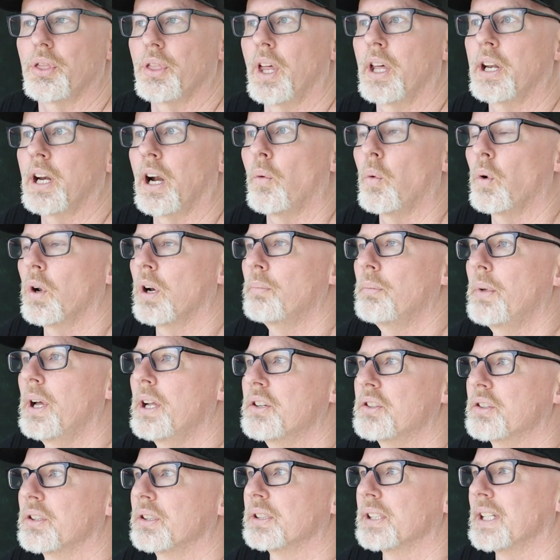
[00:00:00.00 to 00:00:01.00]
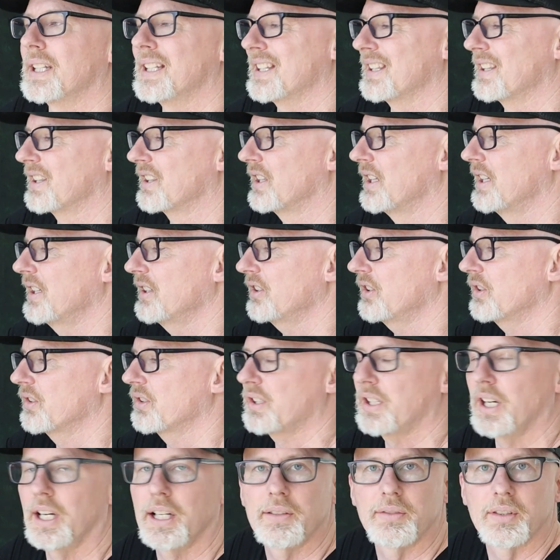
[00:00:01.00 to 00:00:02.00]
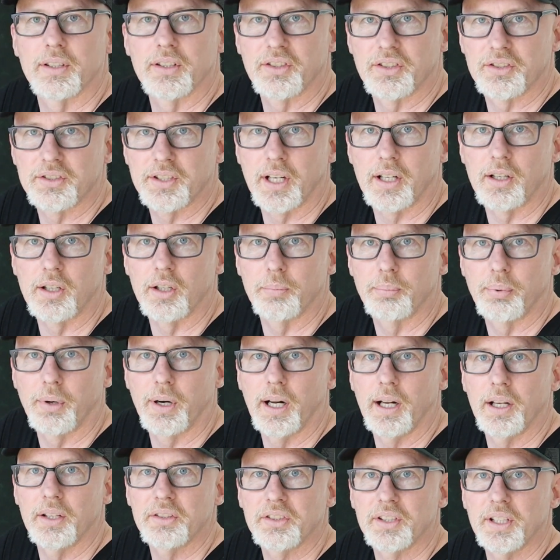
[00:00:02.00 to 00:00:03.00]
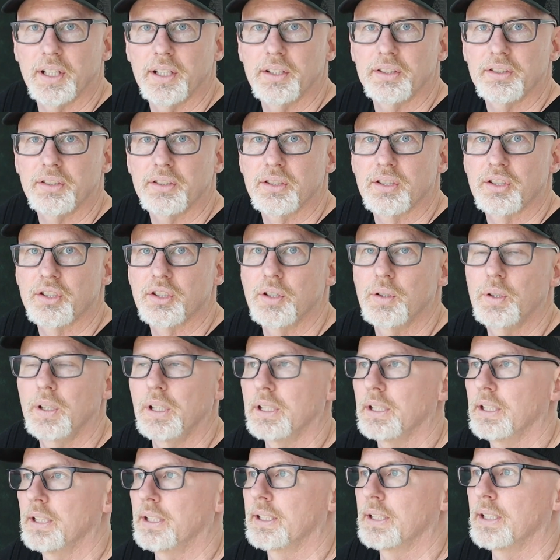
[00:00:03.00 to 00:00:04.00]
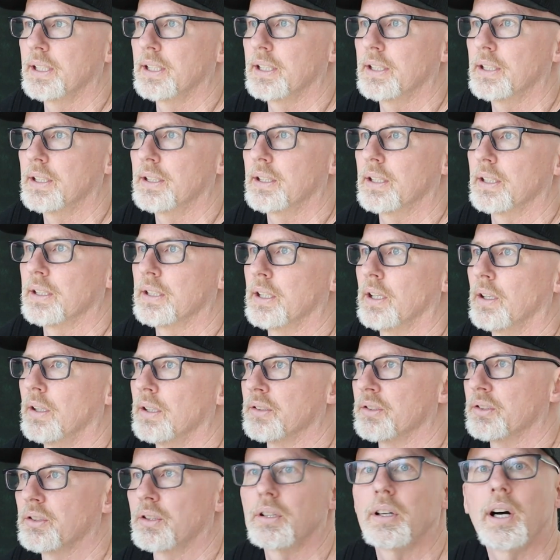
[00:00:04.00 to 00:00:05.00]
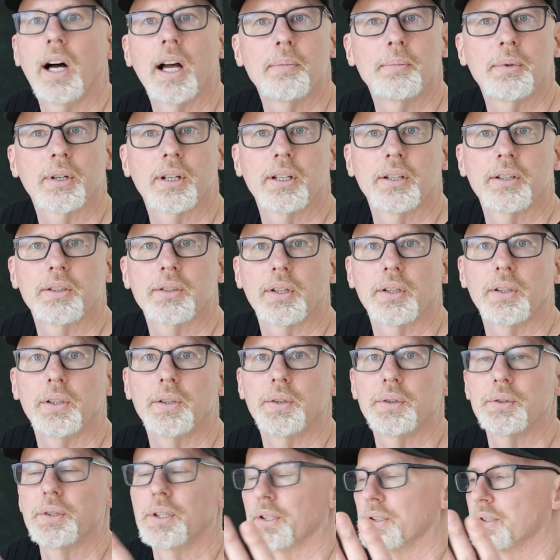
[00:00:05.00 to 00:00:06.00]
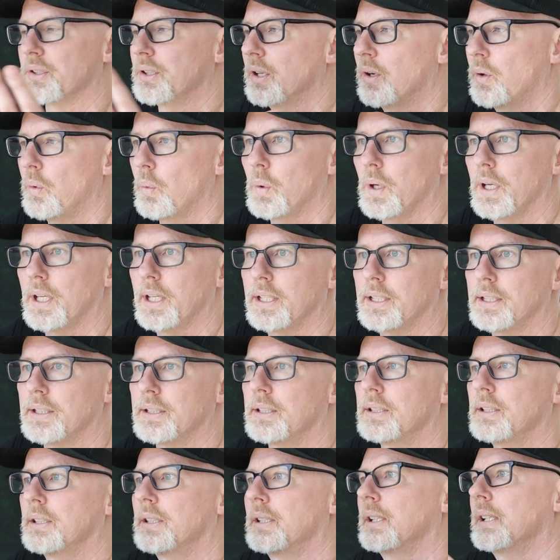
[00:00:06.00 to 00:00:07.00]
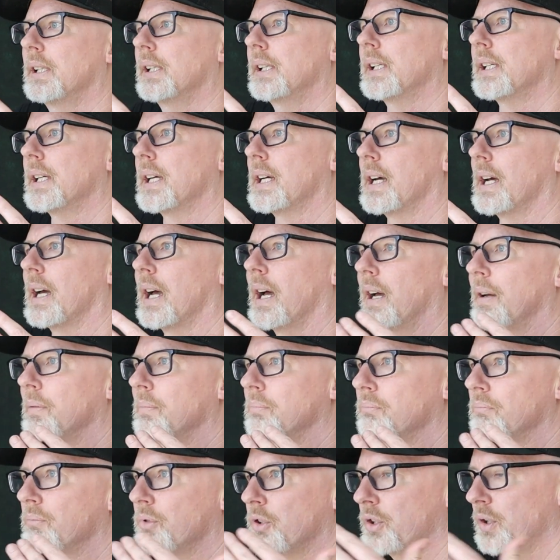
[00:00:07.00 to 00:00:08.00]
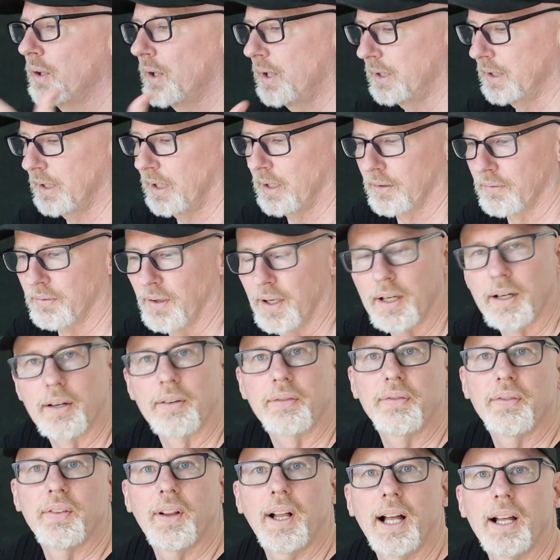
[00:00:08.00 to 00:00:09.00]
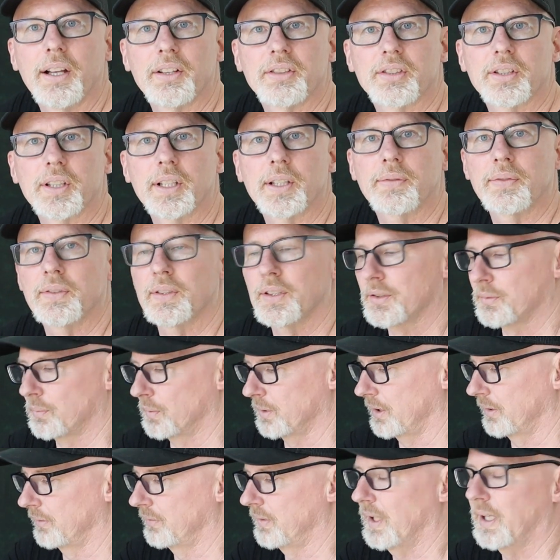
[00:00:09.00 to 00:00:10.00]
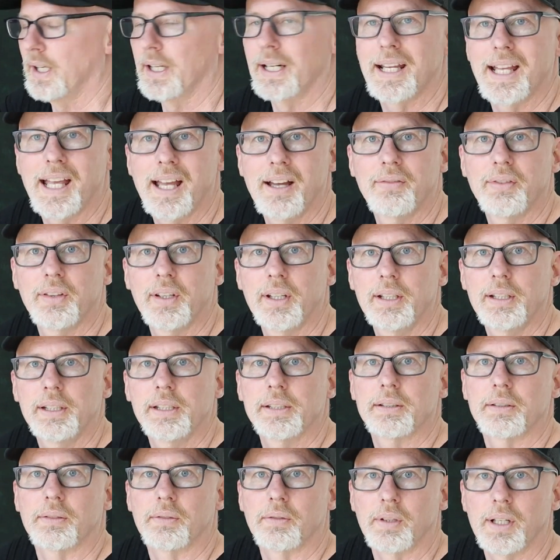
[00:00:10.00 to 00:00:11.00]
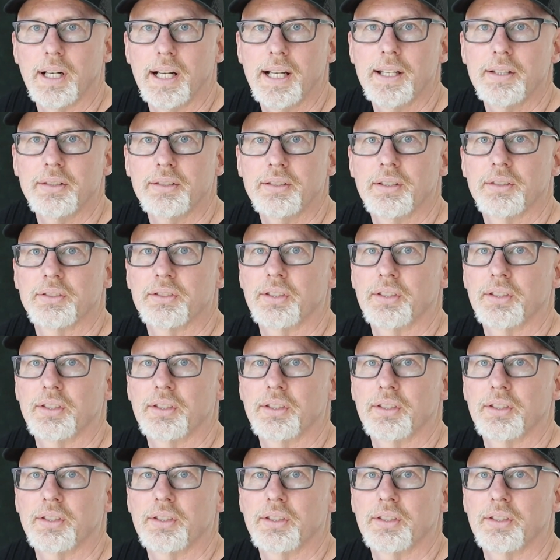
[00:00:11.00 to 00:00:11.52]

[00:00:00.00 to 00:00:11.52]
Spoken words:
And I want to mention that this is kind of a sterile process, shooting in here. You know, it's climate controlled, there's no wind. I'm shooting on a very flat surface with a very heavy rest.